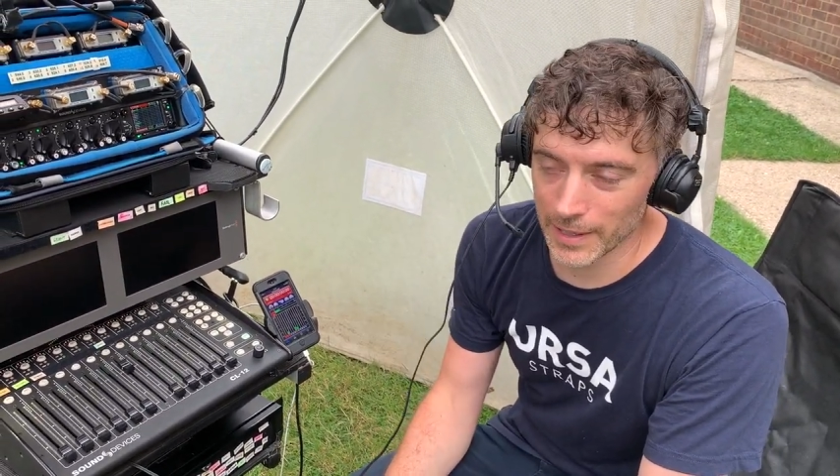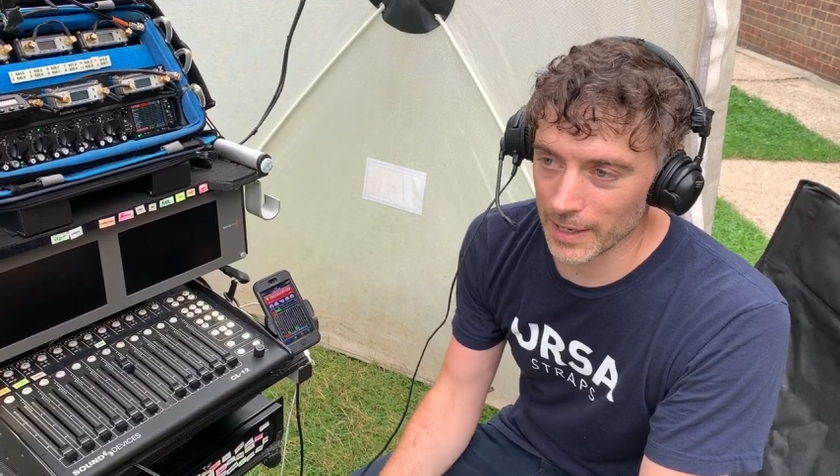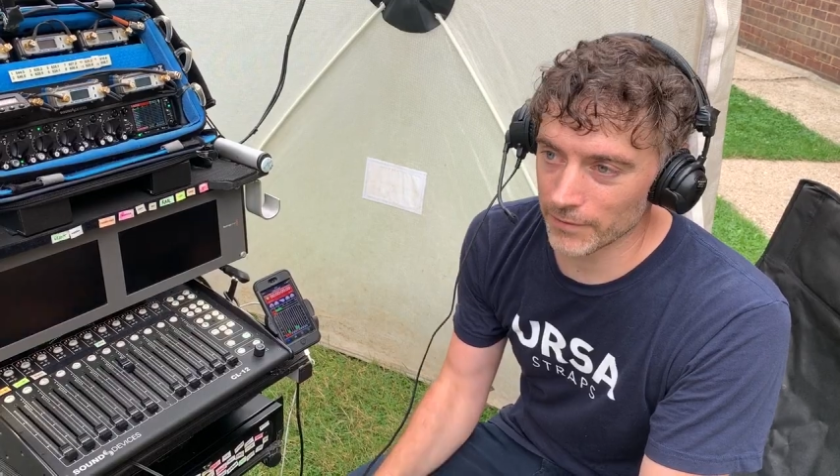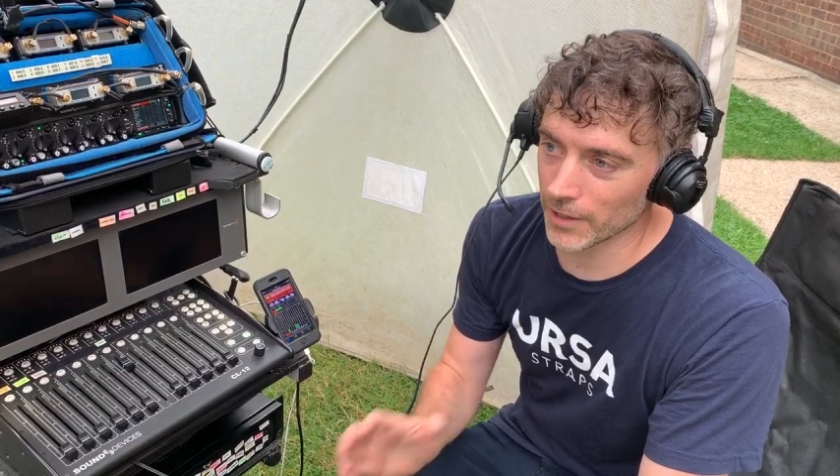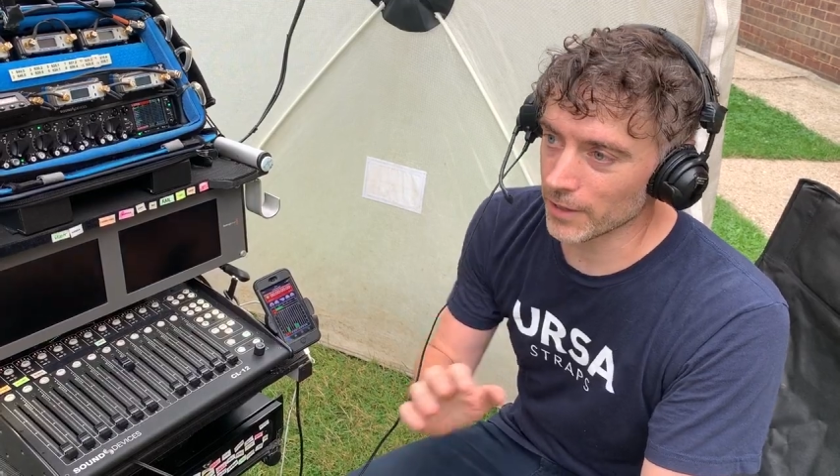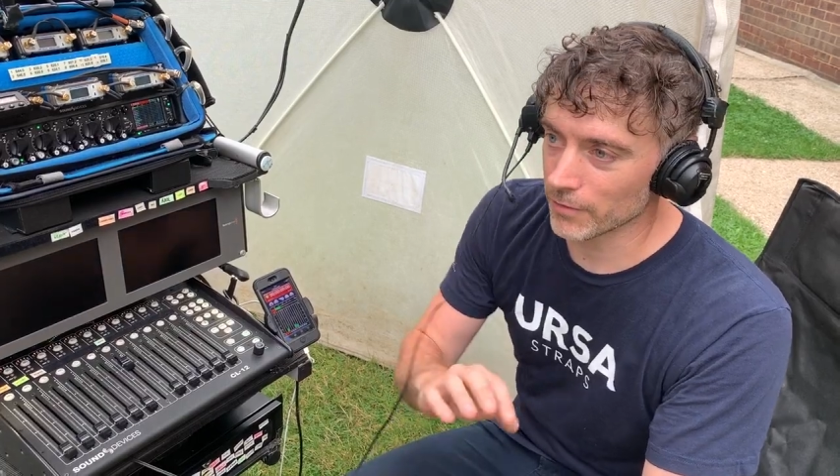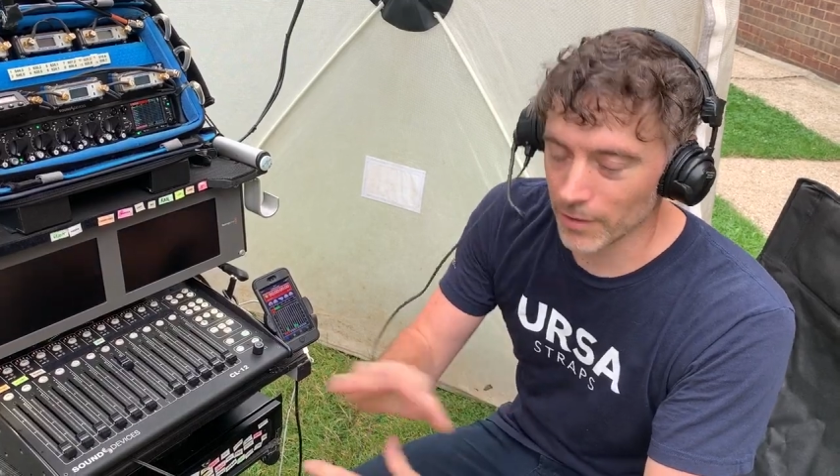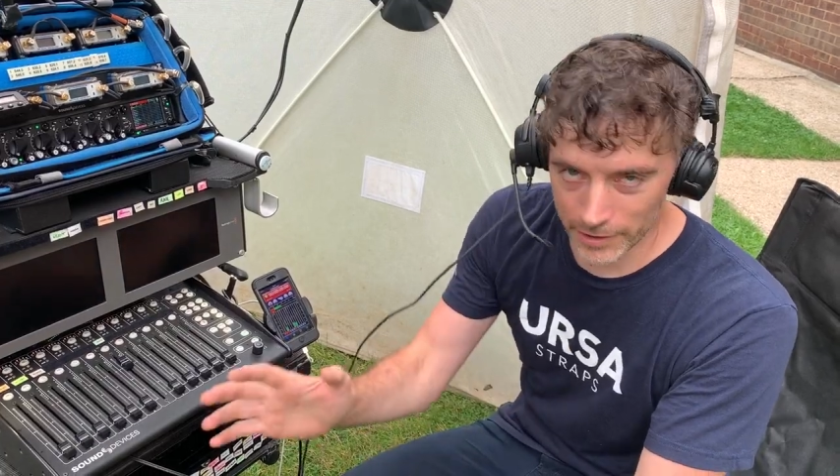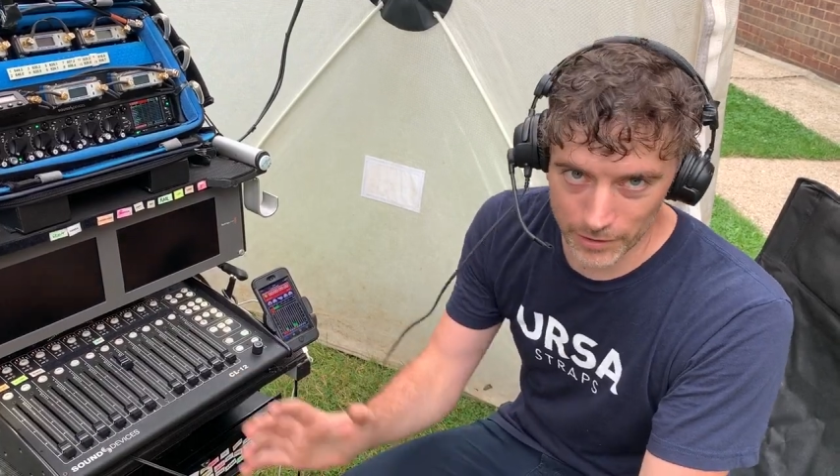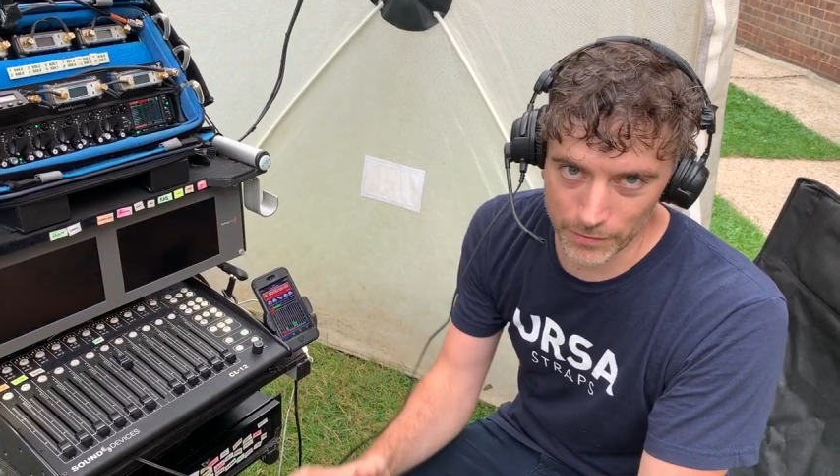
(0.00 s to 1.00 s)
have kind of
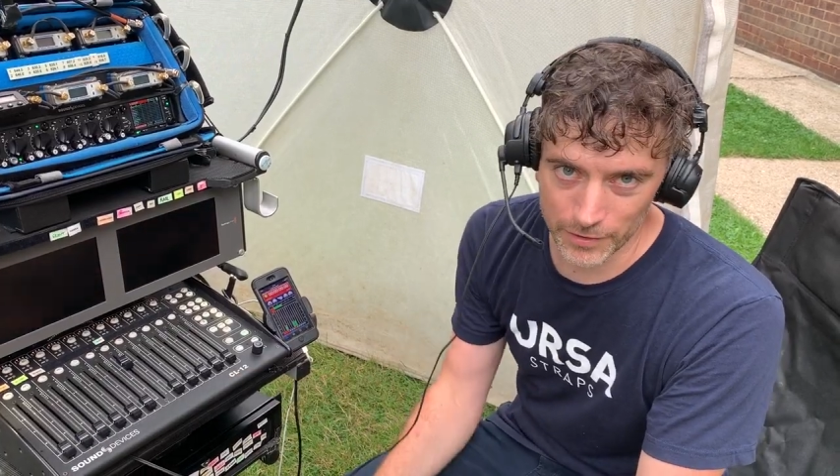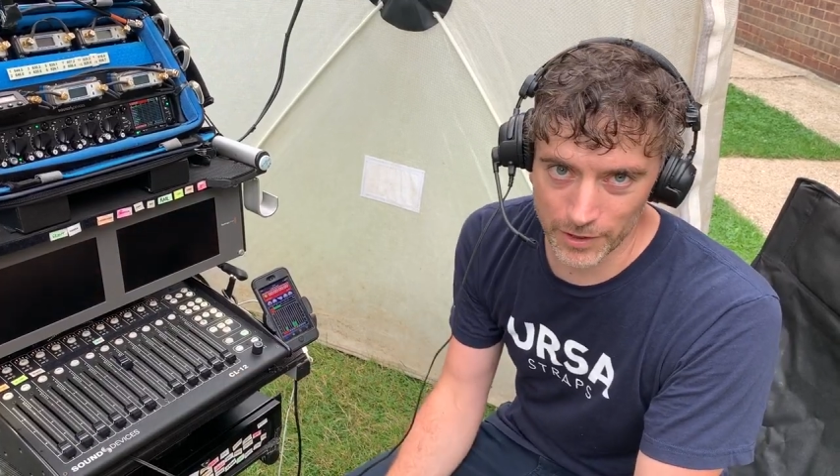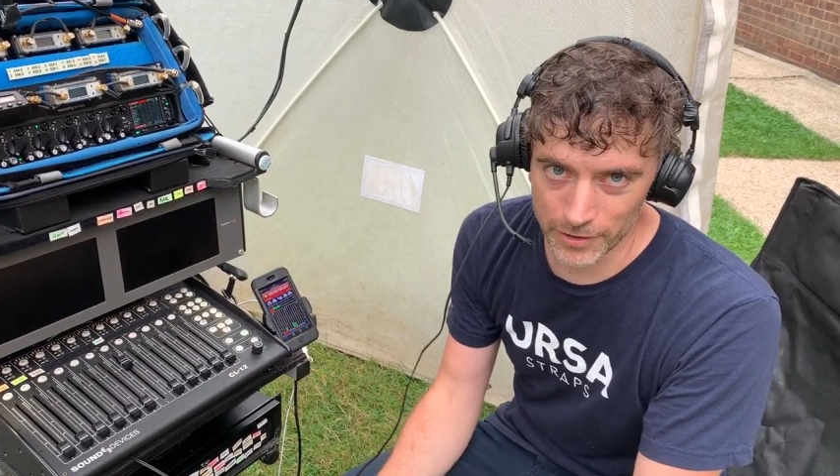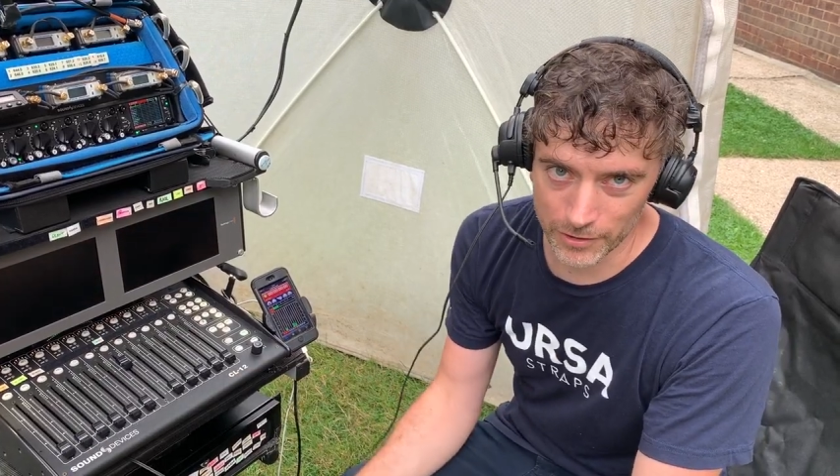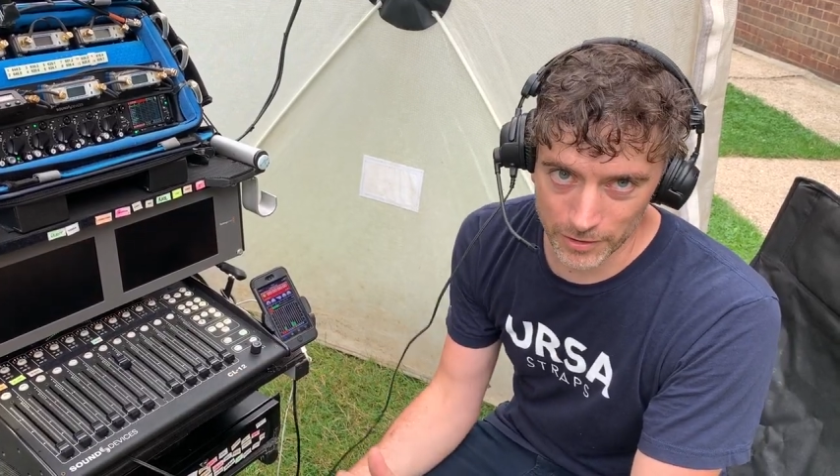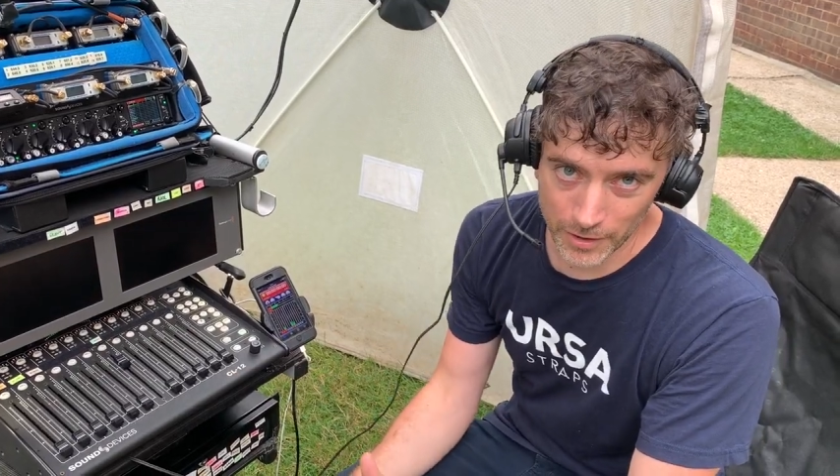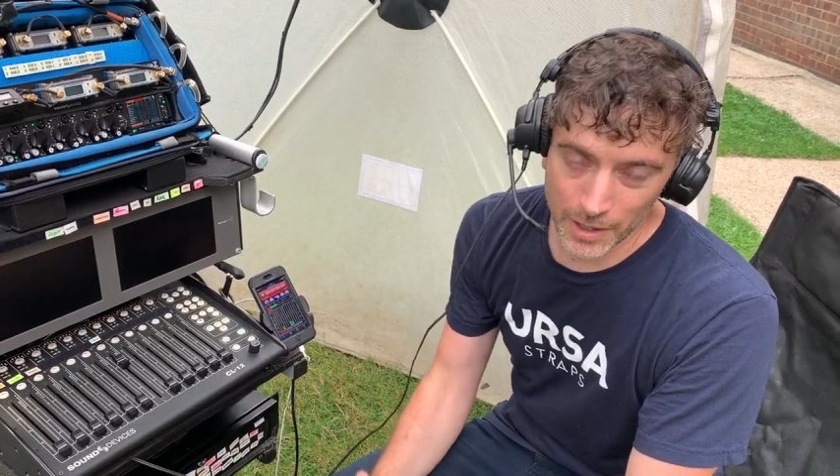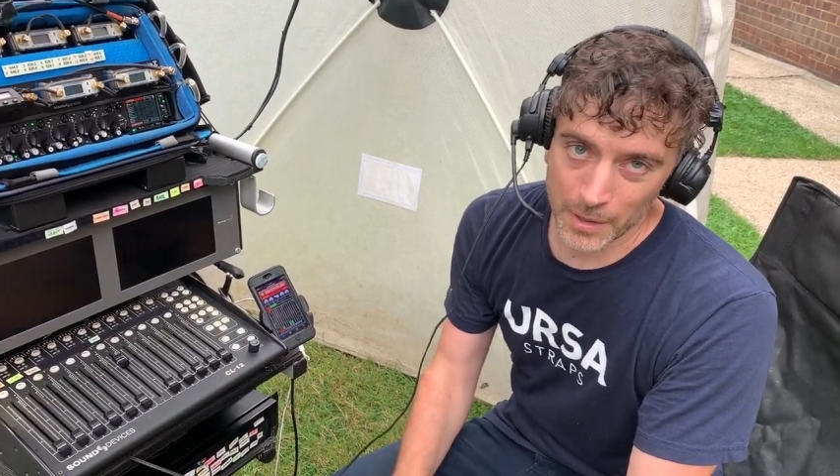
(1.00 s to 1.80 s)
flowing conversations